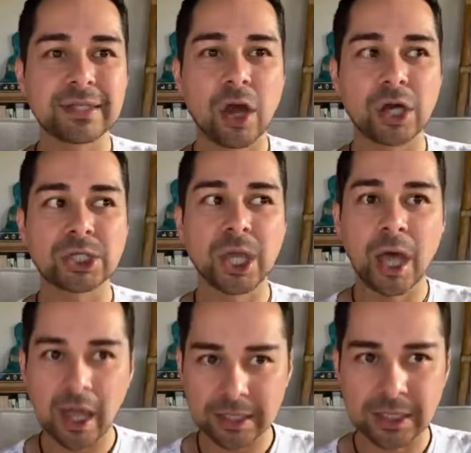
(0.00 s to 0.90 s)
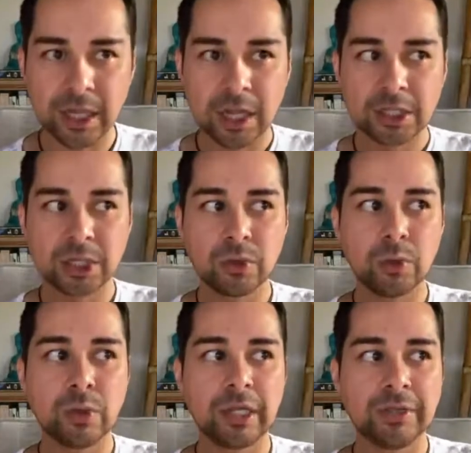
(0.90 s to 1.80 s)
of us are taught
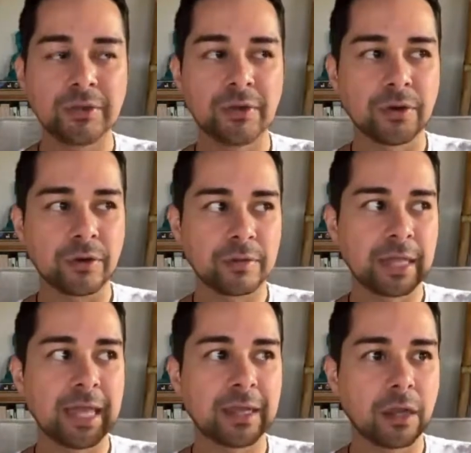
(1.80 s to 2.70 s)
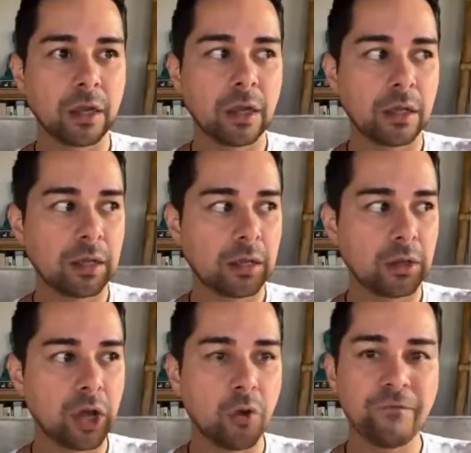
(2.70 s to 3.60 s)
to either like
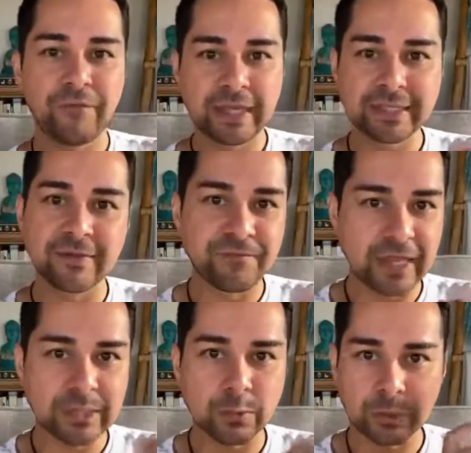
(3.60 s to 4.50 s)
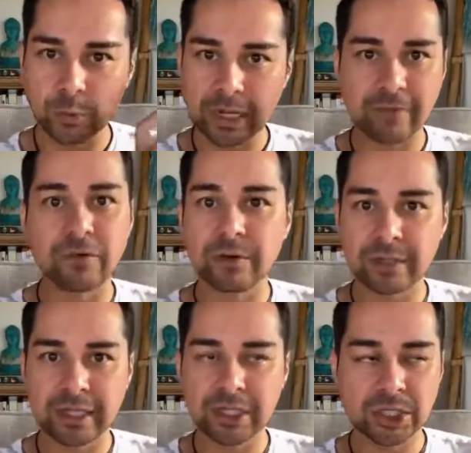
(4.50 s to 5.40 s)
go face to face with
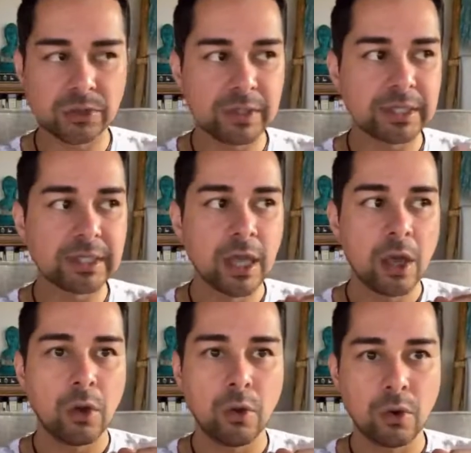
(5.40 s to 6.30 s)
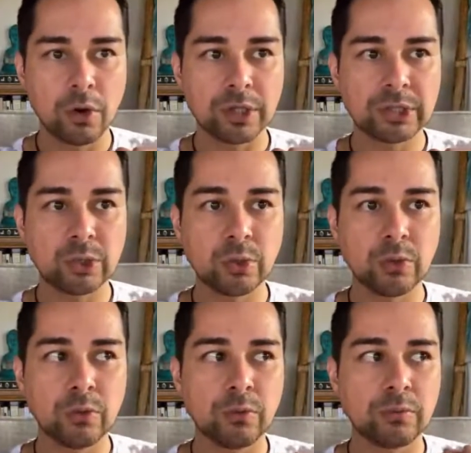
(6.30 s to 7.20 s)
whatever the issue is, or
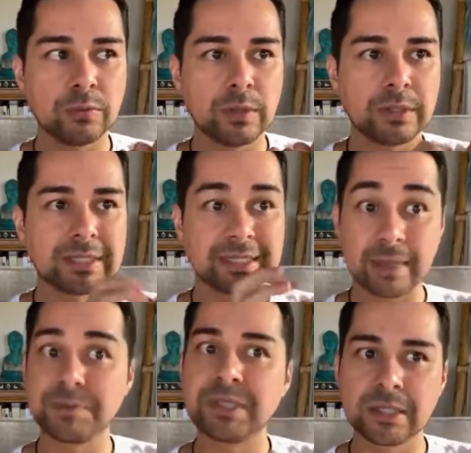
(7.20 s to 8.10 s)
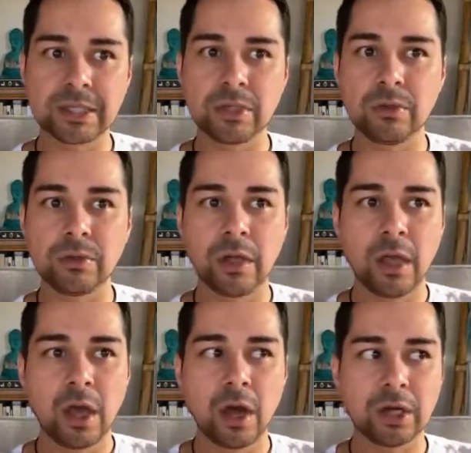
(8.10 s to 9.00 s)
to
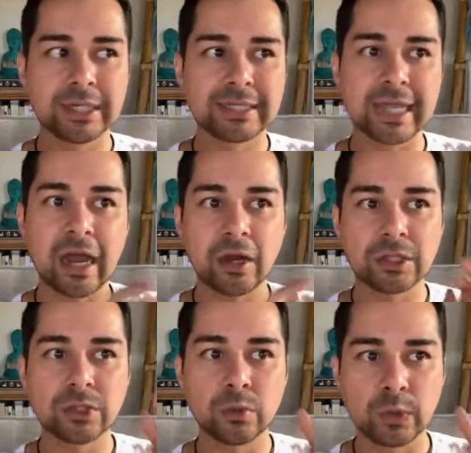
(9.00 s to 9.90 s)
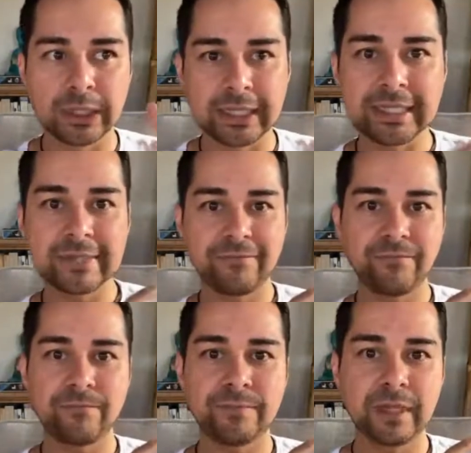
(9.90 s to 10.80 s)
substitute our desire to
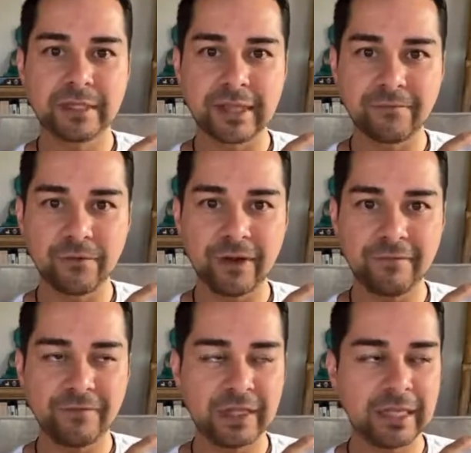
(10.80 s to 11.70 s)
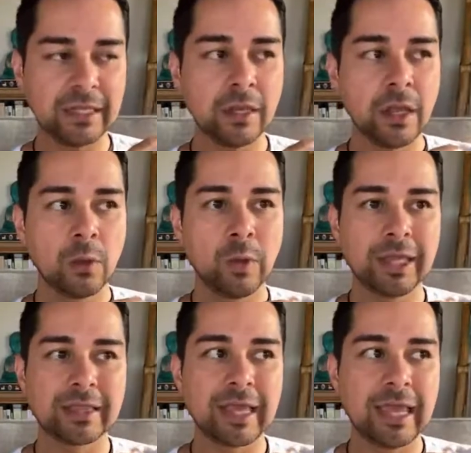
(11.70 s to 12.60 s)
release the suffering feeling
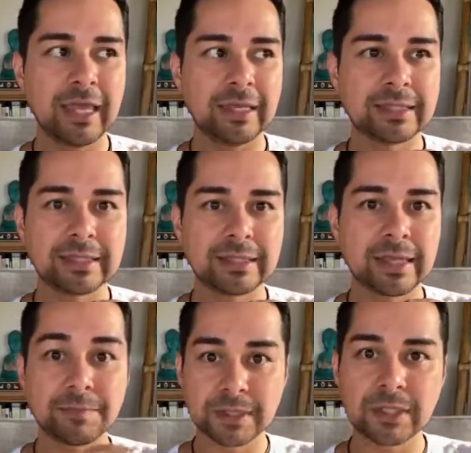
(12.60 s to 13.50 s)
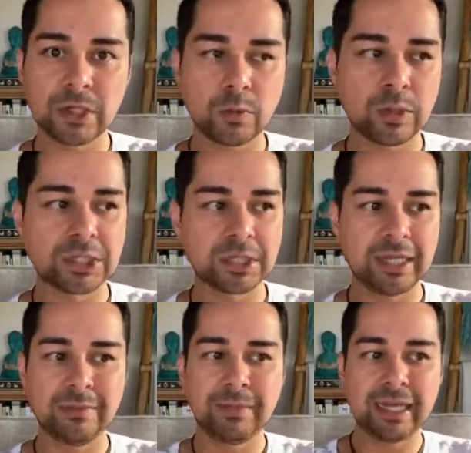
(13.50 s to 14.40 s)
with a substitute,
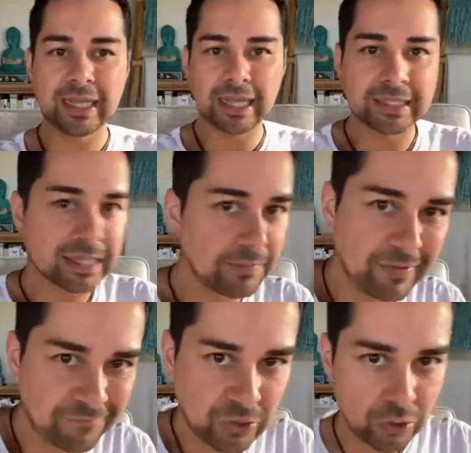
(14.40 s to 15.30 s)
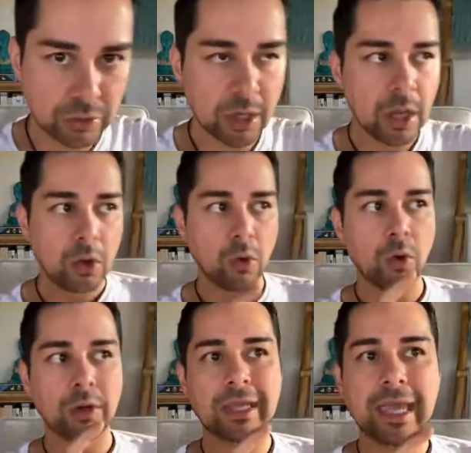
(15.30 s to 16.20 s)
which in many cases can be food
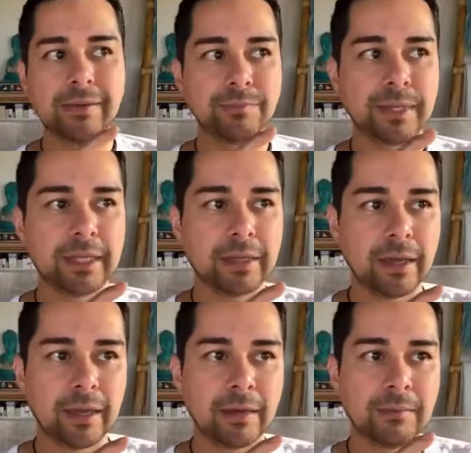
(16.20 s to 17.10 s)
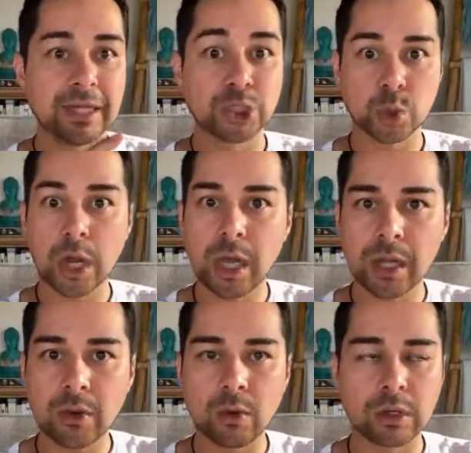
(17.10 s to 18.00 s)
or can be a
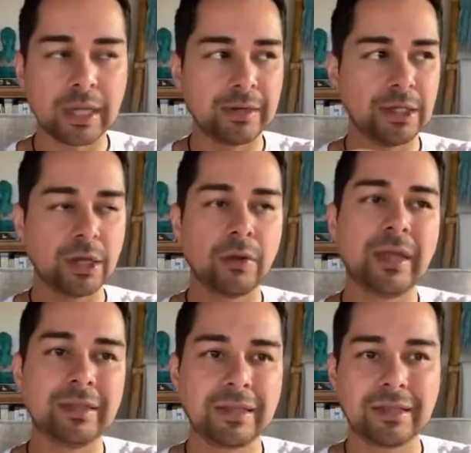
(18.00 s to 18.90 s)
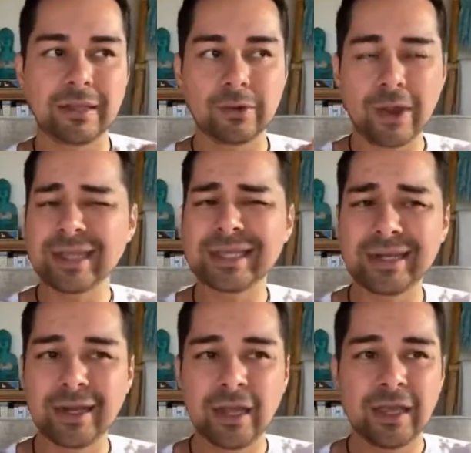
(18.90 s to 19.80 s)
drug, or can, and
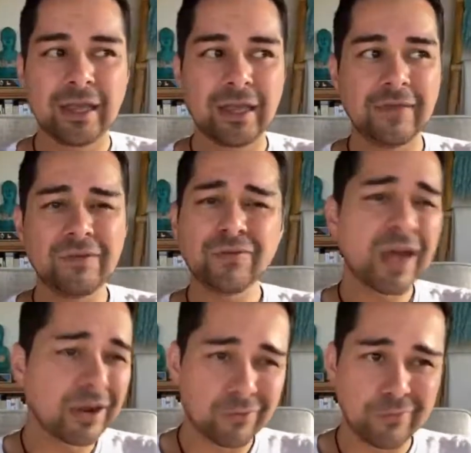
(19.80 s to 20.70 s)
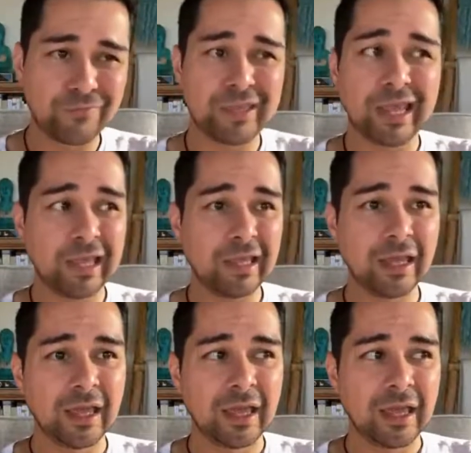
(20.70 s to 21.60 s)
granted, if you've had a rough
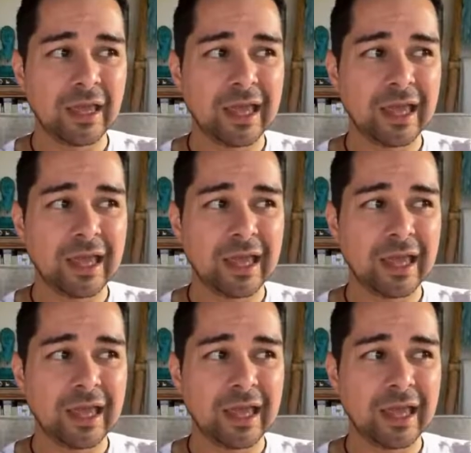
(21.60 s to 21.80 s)
day